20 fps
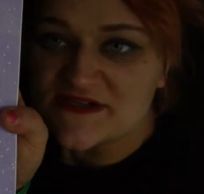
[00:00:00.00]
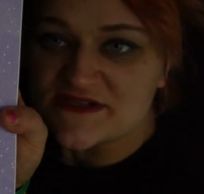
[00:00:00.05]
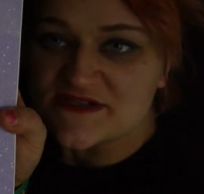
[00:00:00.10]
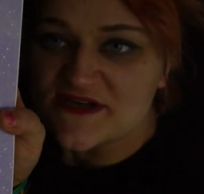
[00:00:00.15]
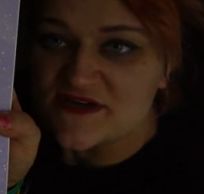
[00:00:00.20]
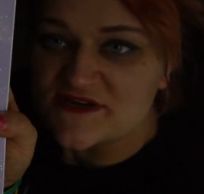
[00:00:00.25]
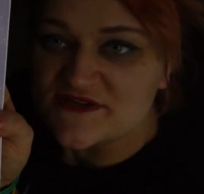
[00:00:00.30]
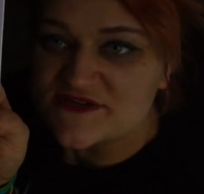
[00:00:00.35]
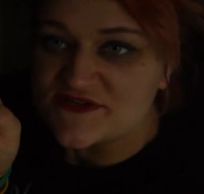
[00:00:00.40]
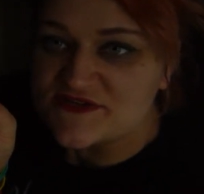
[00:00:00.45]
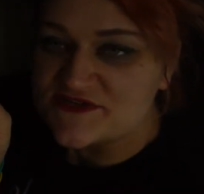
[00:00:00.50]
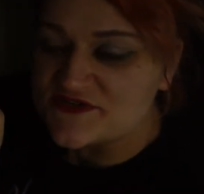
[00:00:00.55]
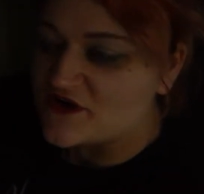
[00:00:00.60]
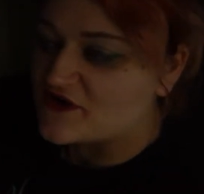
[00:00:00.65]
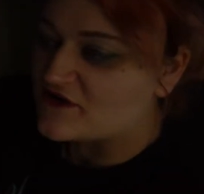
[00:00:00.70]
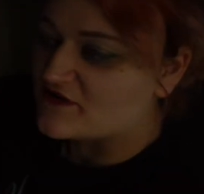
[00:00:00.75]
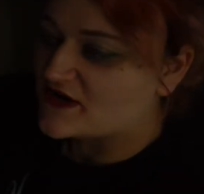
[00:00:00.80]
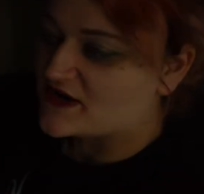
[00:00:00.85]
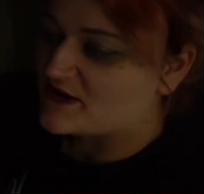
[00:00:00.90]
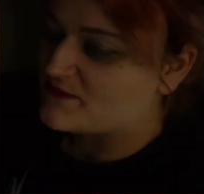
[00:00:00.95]
It's kind of
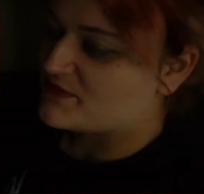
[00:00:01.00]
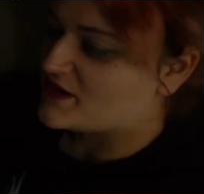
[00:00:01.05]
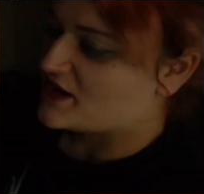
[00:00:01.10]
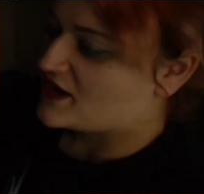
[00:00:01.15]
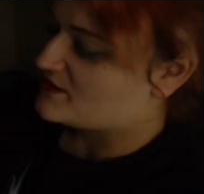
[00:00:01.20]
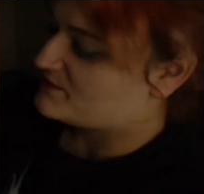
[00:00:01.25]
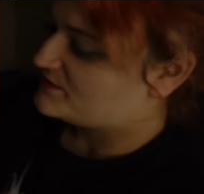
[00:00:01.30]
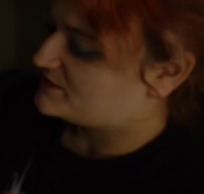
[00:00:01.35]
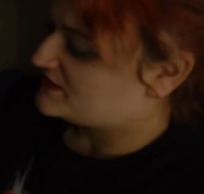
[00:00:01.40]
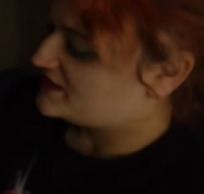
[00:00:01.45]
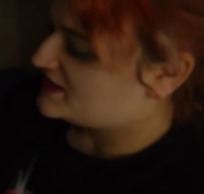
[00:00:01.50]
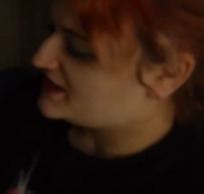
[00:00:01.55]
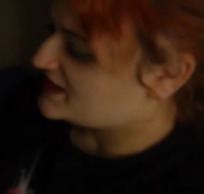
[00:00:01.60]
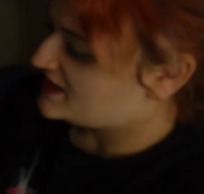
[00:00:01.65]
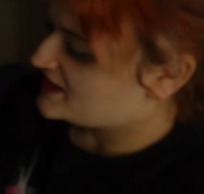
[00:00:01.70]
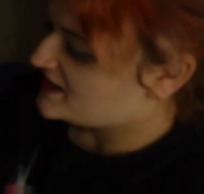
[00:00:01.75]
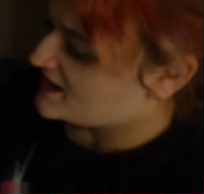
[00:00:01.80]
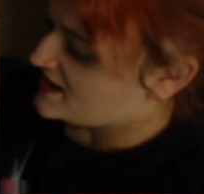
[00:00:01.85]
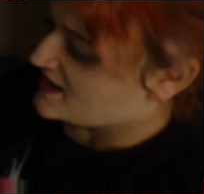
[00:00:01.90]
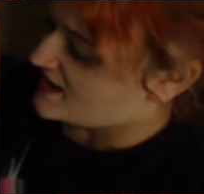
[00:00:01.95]
starry and
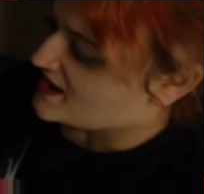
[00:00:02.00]
purpley,